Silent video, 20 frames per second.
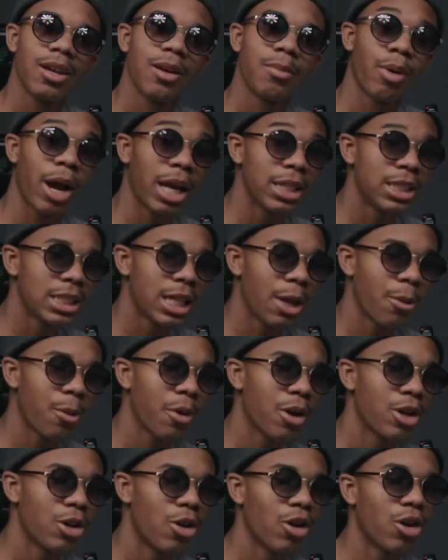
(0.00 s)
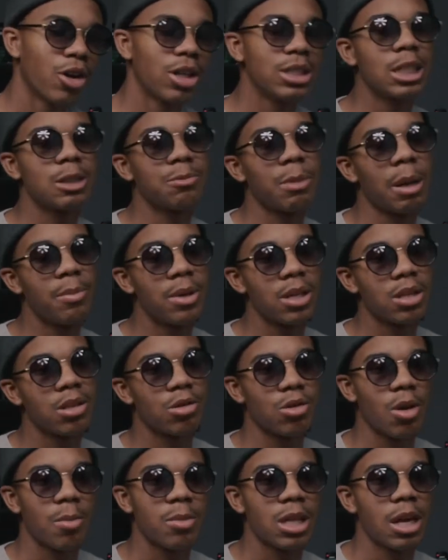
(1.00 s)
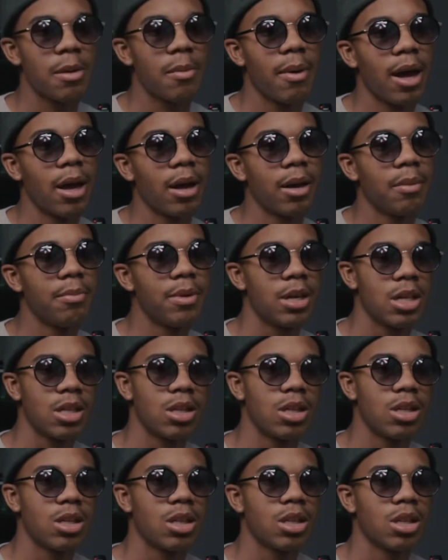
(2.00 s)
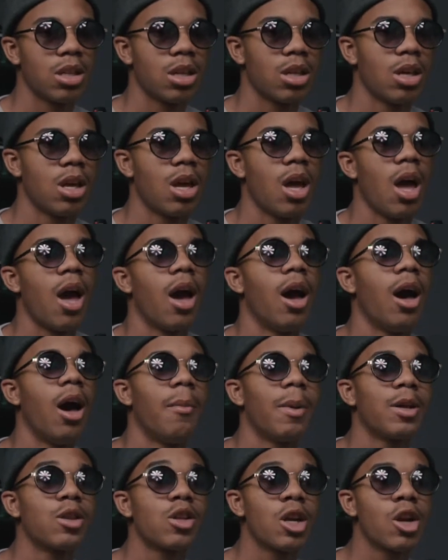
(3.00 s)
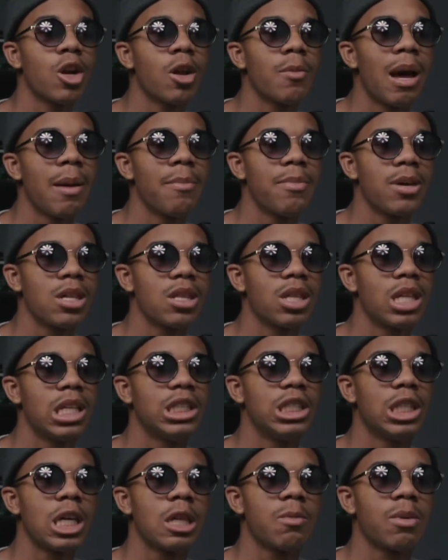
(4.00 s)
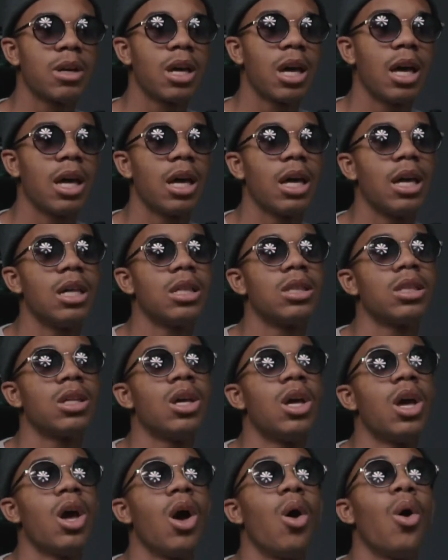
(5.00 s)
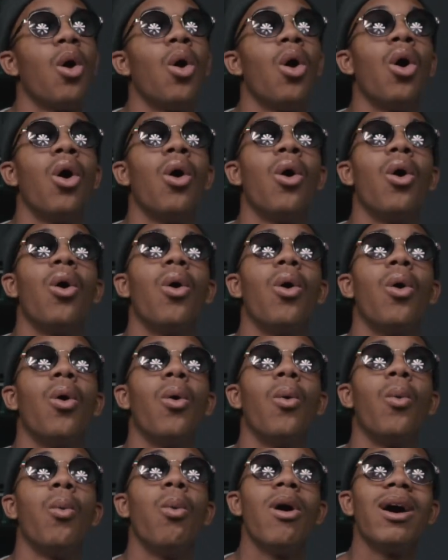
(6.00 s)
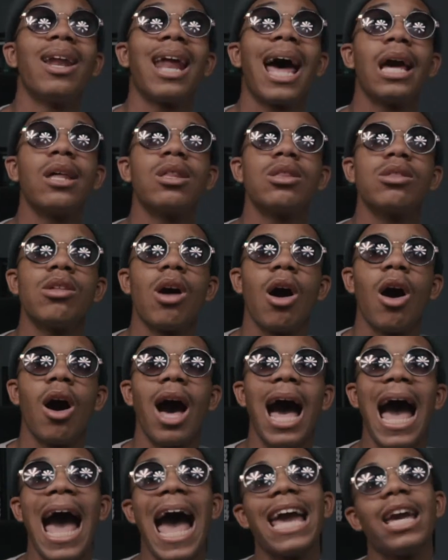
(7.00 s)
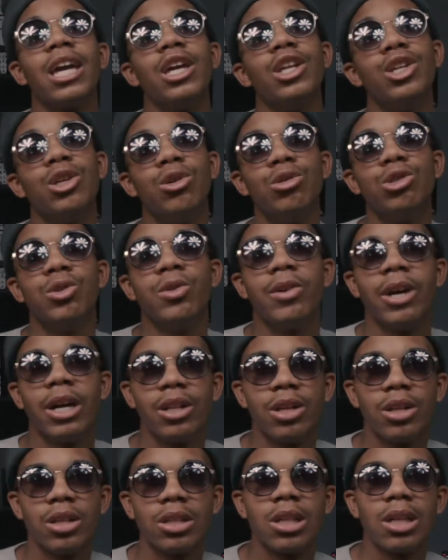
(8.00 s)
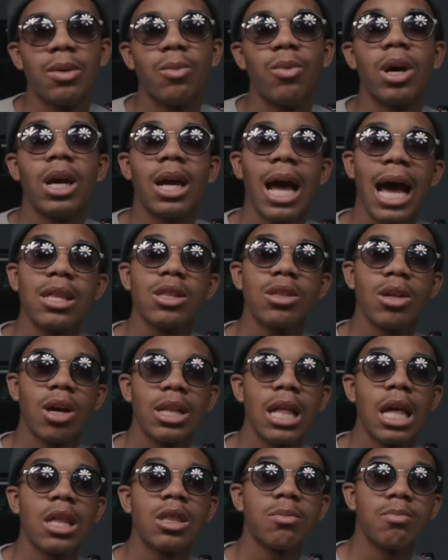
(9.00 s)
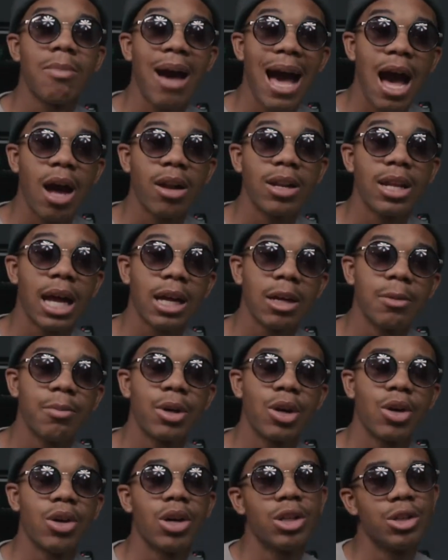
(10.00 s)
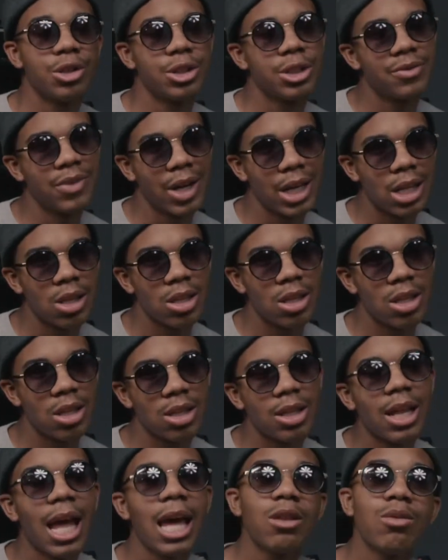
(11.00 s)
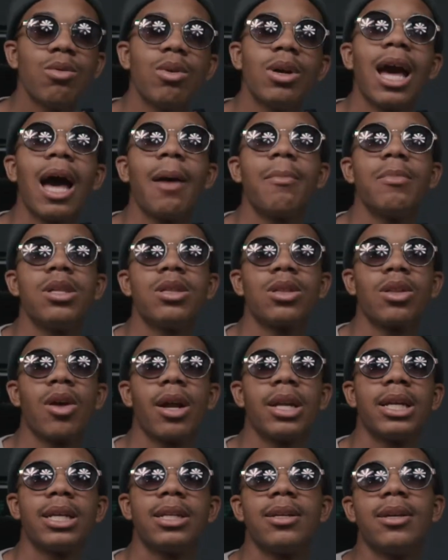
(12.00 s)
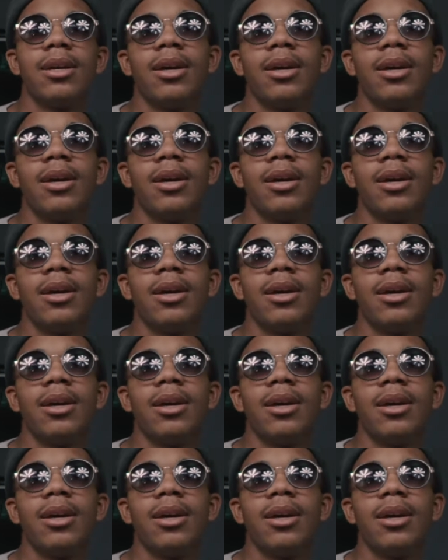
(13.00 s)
project that we're working on or just my business. I'm gonna say my business. I started on my business just because what I saw I can do to others, what I saw that smile that I could put on others' faces. That's what got me started.